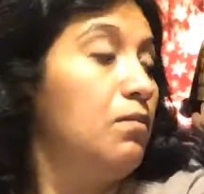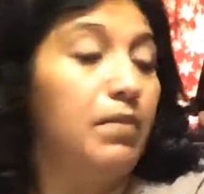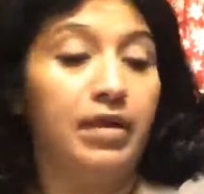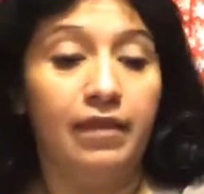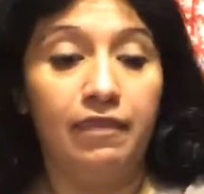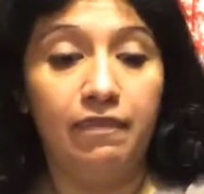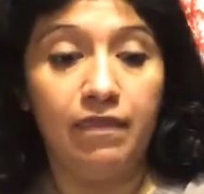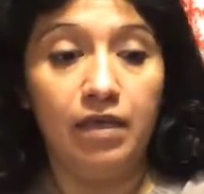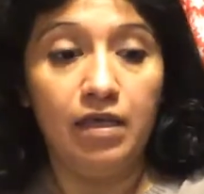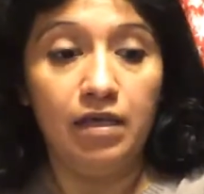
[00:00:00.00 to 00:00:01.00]
But I
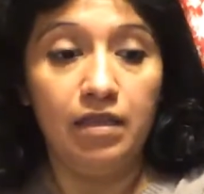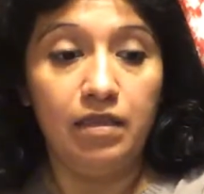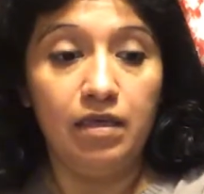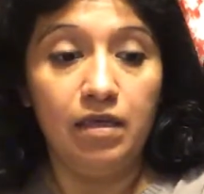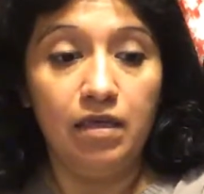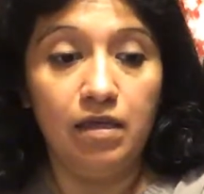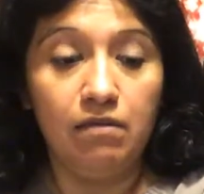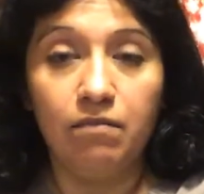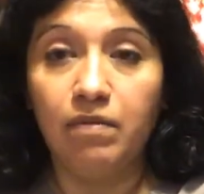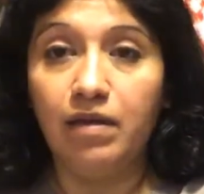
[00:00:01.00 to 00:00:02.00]
think then
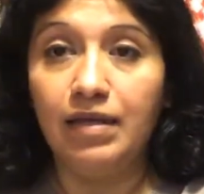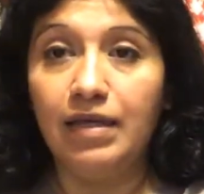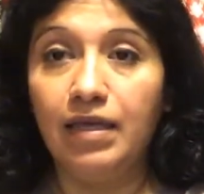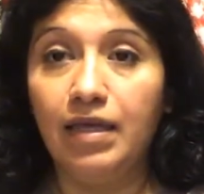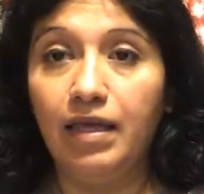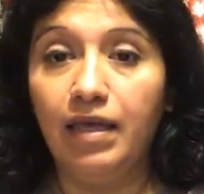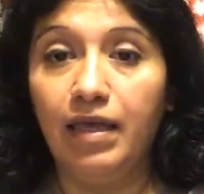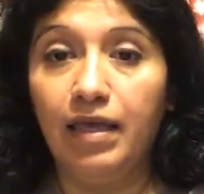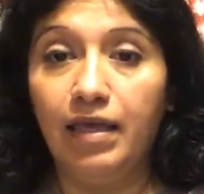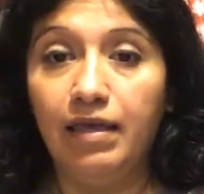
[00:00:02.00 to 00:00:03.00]
I'll probably
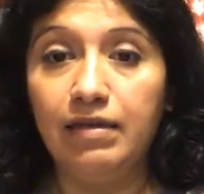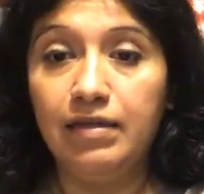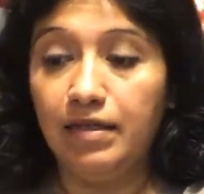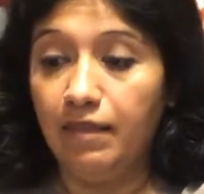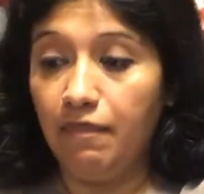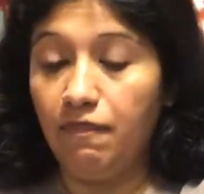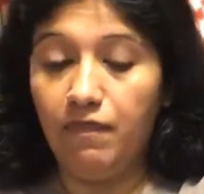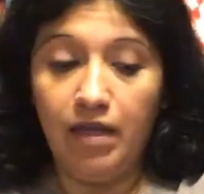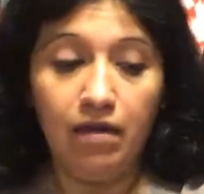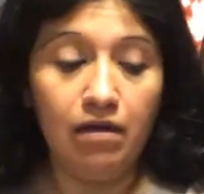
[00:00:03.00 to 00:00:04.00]
end it
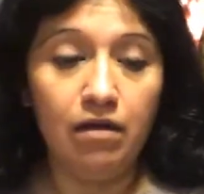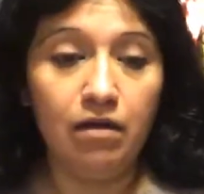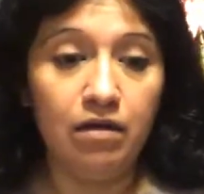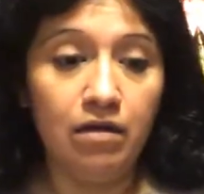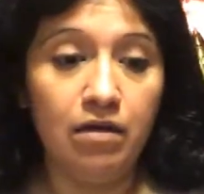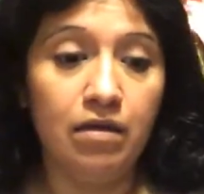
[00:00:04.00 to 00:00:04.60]
there.